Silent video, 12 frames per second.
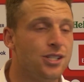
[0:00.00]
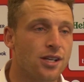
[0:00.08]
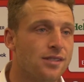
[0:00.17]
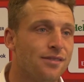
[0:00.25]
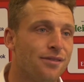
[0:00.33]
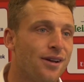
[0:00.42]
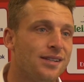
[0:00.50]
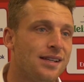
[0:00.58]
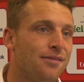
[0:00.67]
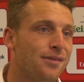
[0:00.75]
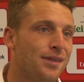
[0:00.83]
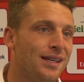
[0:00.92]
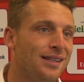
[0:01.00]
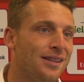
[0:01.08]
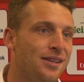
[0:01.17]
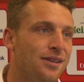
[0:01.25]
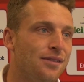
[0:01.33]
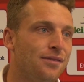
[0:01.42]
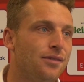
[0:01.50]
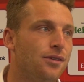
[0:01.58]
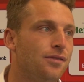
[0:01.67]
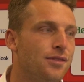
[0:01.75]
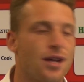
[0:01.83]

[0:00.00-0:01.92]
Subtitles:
justifies everything that you've